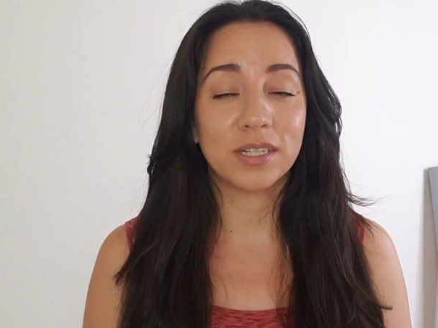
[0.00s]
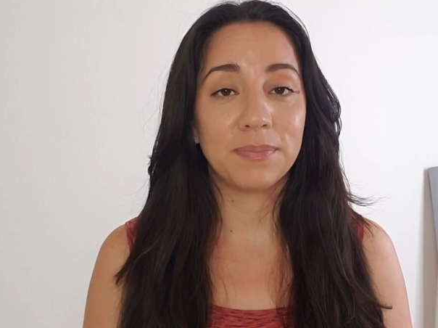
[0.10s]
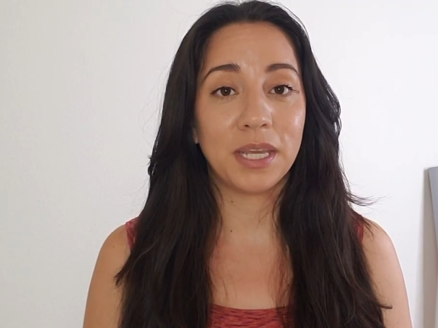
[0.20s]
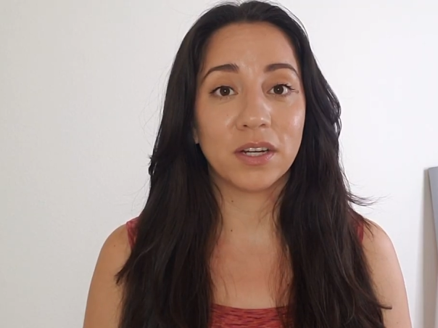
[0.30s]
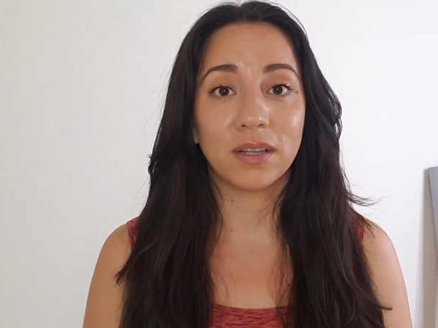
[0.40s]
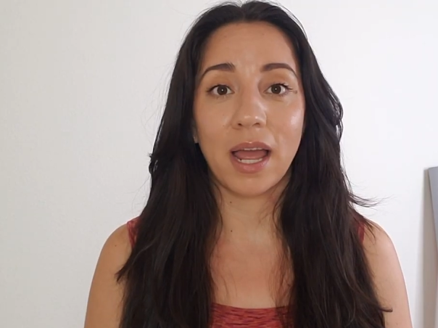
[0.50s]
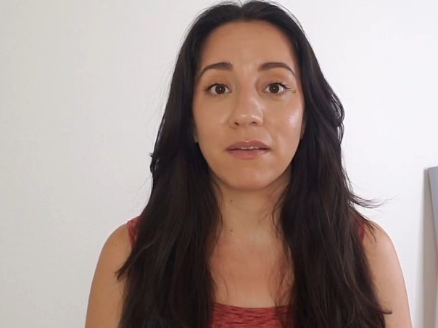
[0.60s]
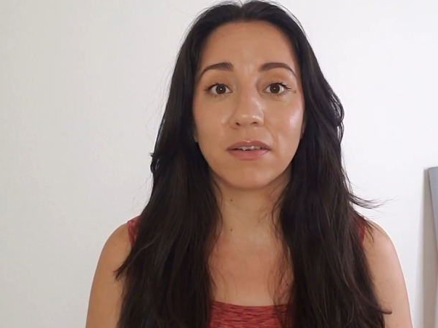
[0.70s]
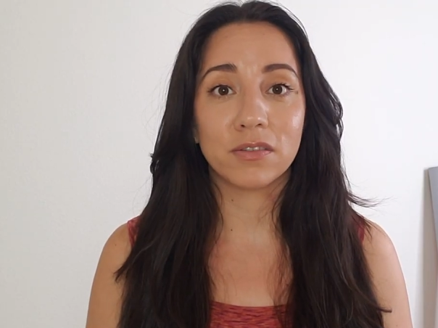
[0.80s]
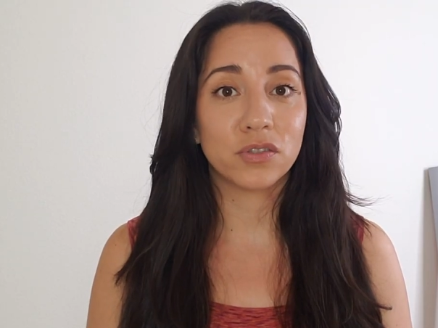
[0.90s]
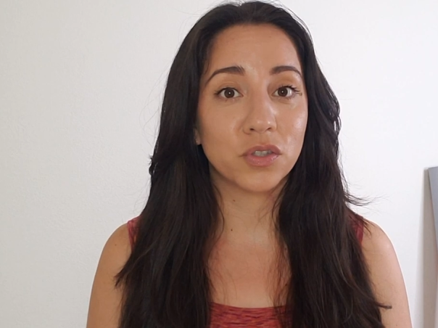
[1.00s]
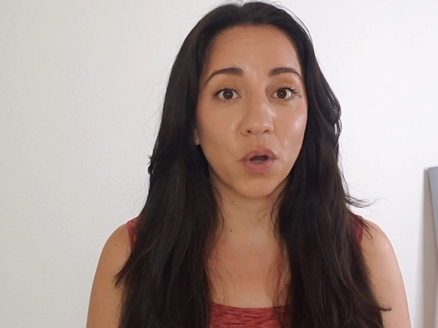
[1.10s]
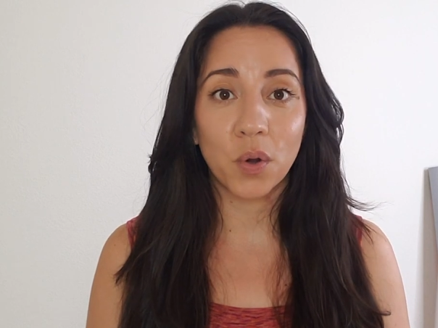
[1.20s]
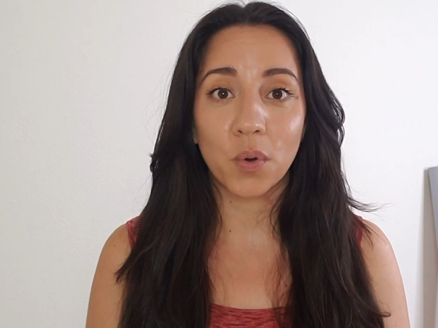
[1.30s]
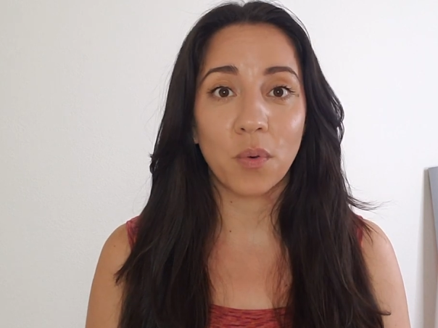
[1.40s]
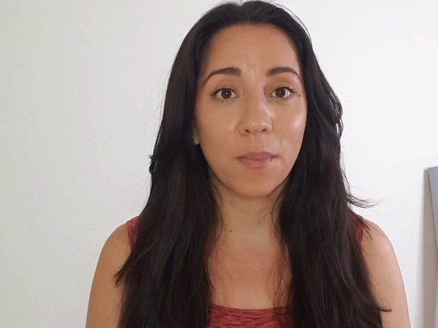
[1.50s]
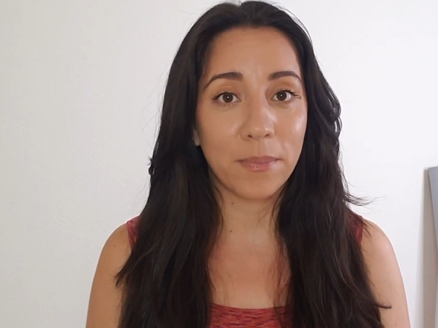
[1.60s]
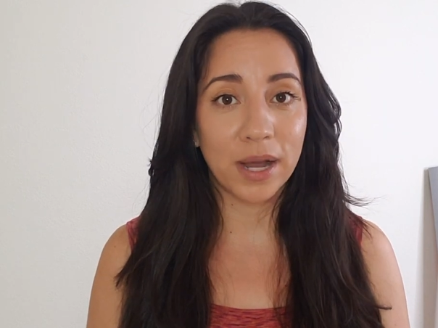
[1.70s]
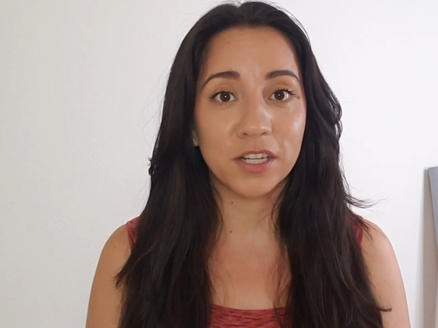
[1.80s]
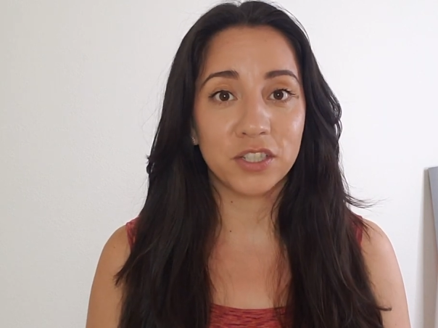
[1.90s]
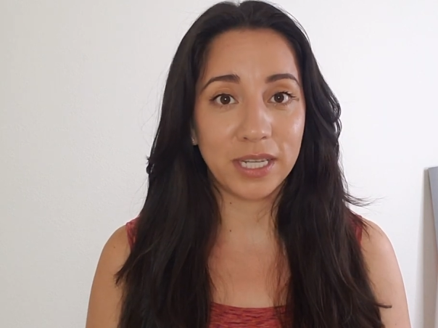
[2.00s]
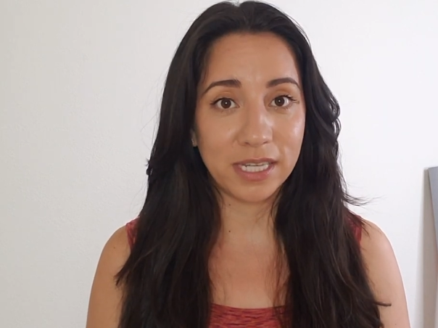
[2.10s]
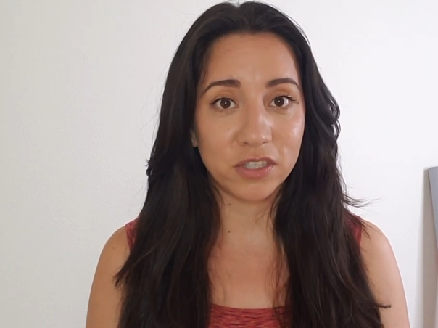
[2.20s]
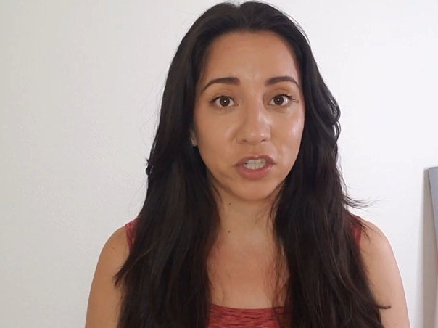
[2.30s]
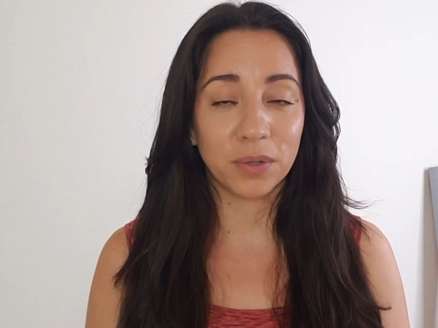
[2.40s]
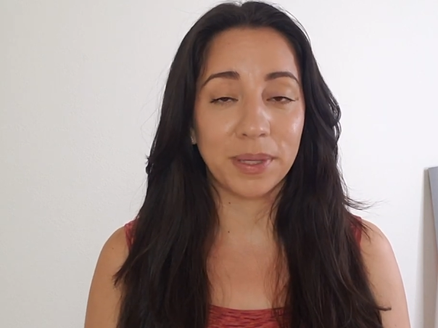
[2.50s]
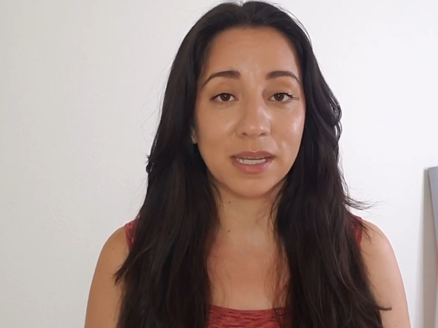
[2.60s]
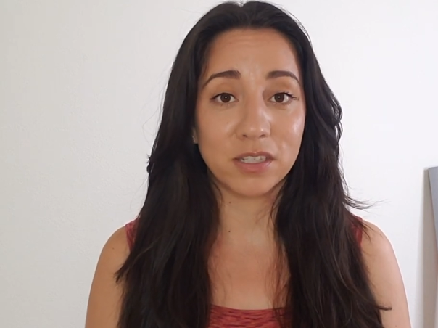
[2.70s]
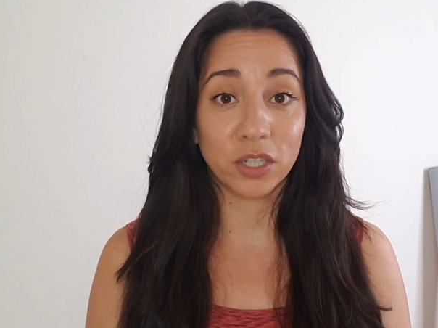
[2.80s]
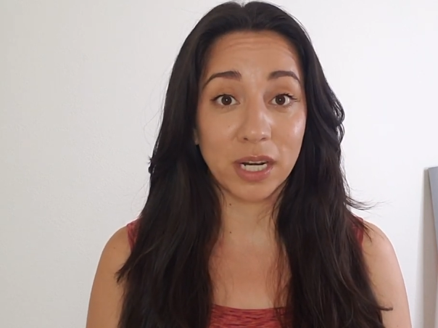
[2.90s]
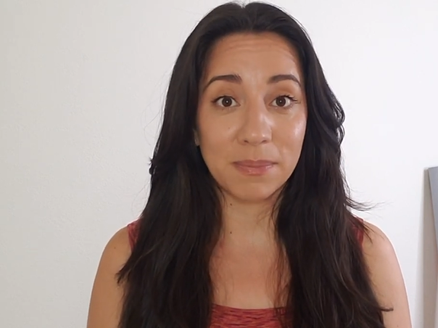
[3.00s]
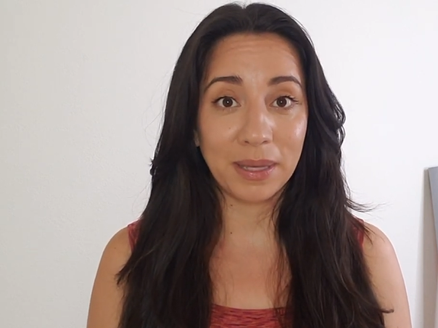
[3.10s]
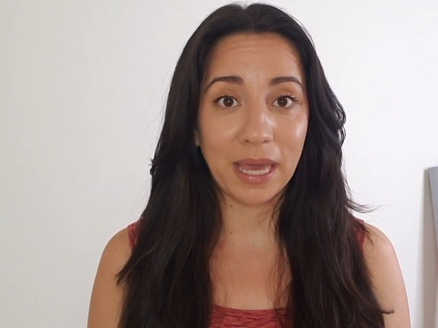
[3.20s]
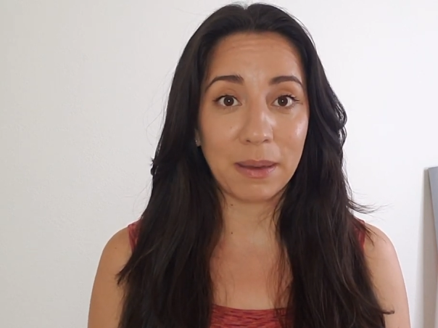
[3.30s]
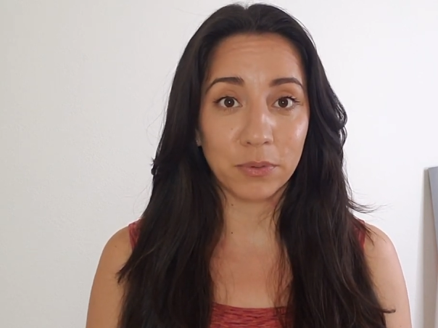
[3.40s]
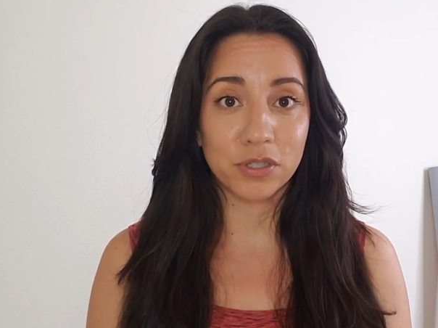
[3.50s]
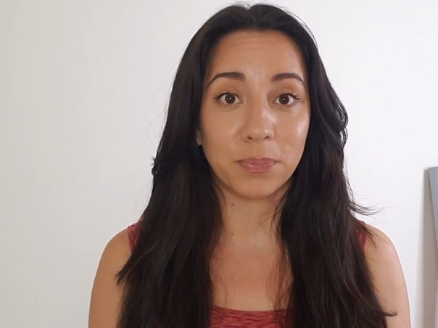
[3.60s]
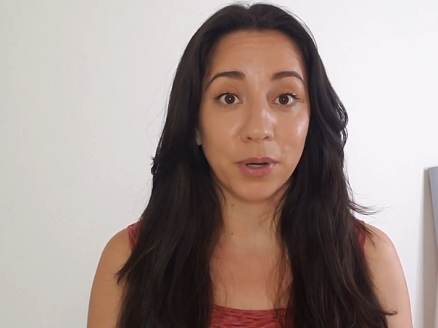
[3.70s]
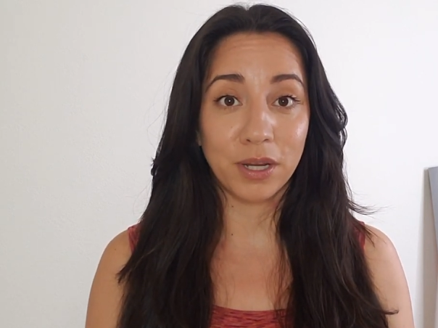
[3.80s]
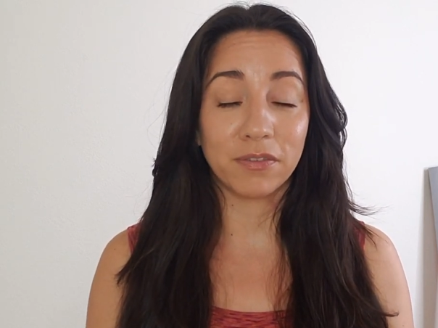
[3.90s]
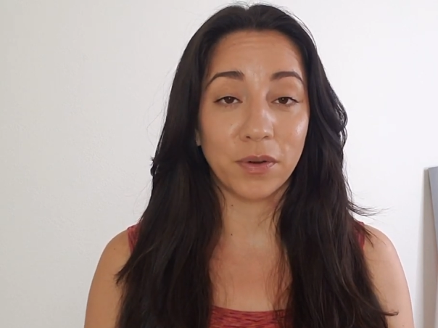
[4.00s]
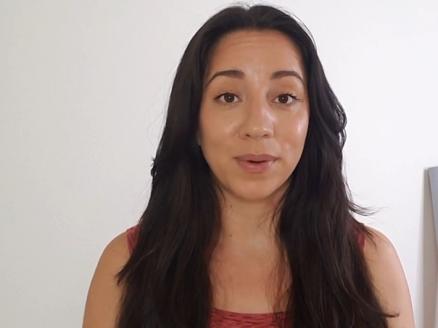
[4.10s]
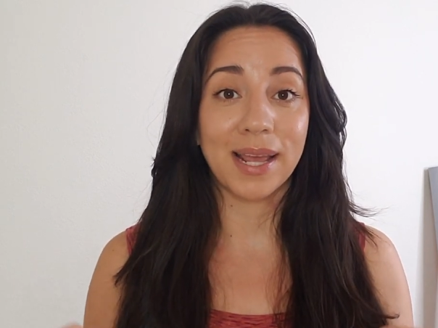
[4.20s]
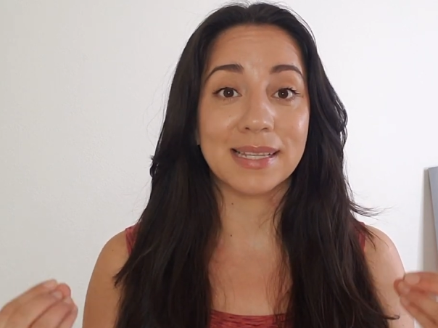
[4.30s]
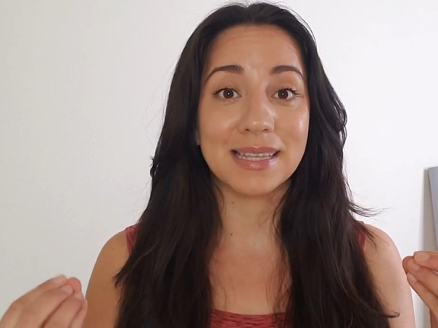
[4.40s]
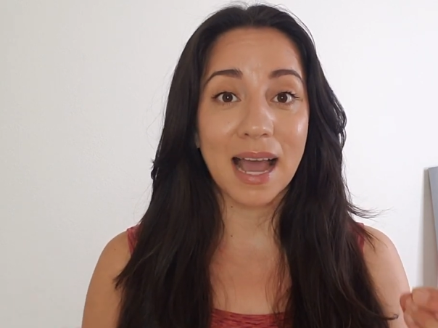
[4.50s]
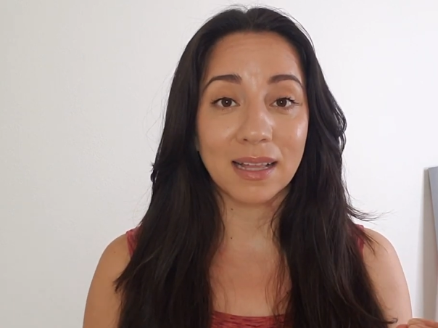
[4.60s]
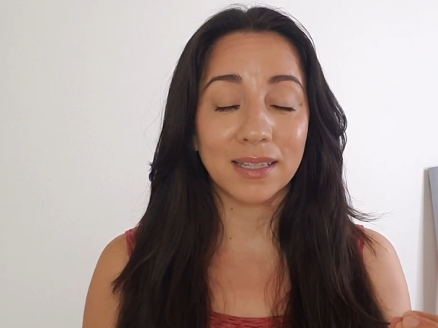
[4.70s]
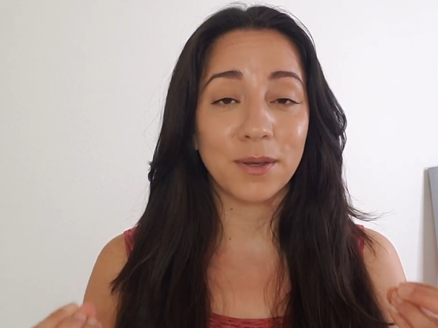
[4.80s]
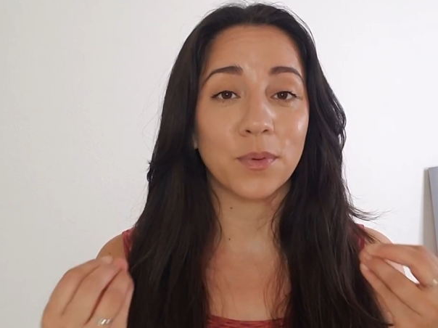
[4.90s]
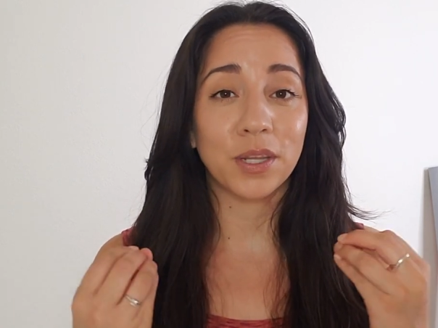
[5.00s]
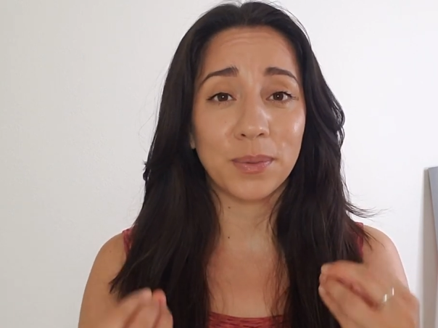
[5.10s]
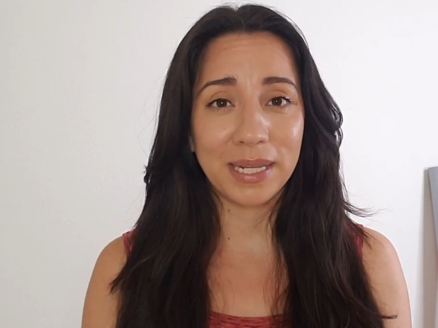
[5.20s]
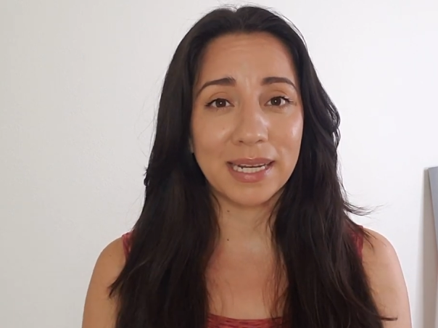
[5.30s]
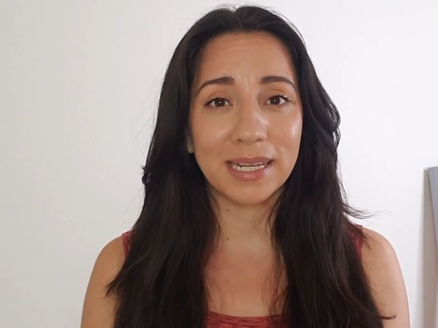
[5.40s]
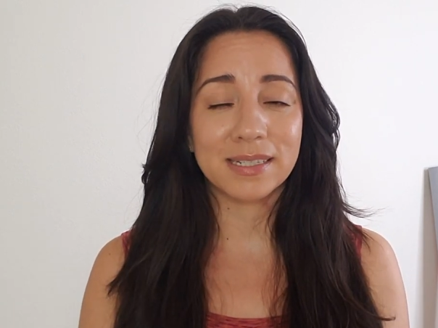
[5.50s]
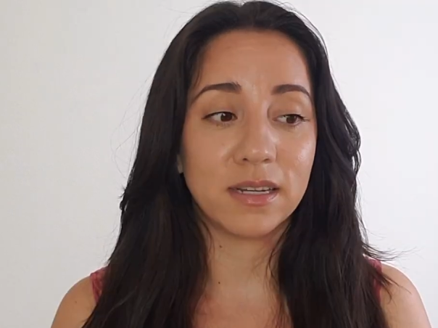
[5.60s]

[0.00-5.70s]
to make your life so much easier because you're going to be able to put your phone exactly where you need it.